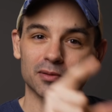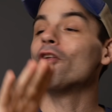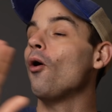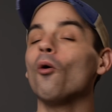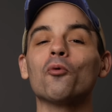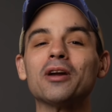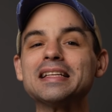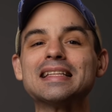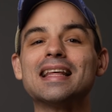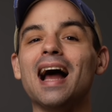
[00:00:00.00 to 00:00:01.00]
The whole
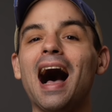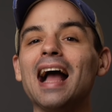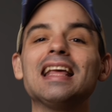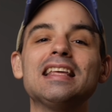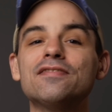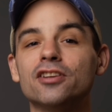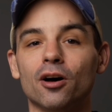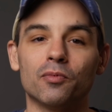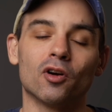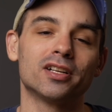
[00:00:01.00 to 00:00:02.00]
reason that I even
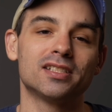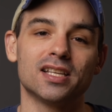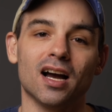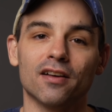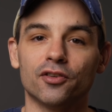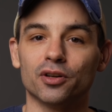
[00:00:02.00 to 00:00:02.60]
upgraded to the iPhone